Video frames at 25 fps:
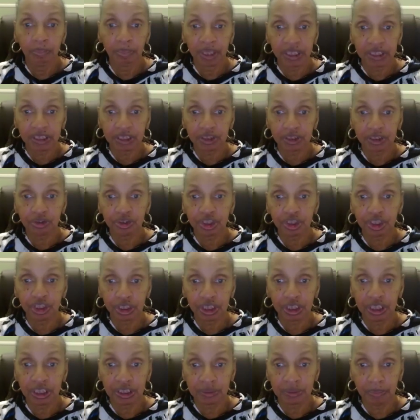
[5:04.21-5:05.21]
Buster
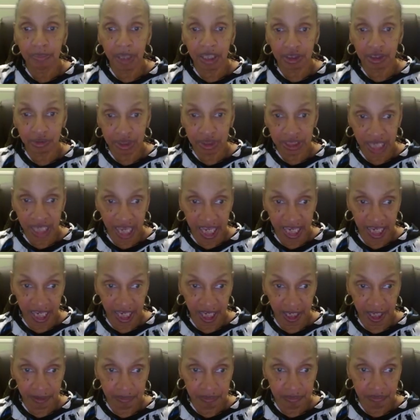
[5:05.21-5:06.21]
took his mother's
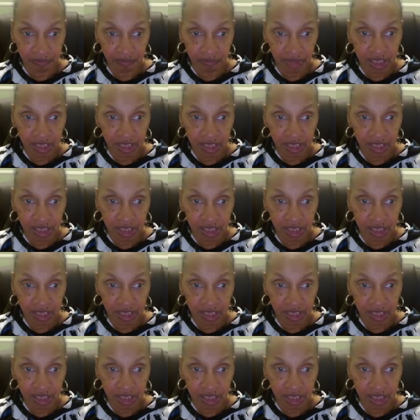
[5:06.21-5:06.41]
hand.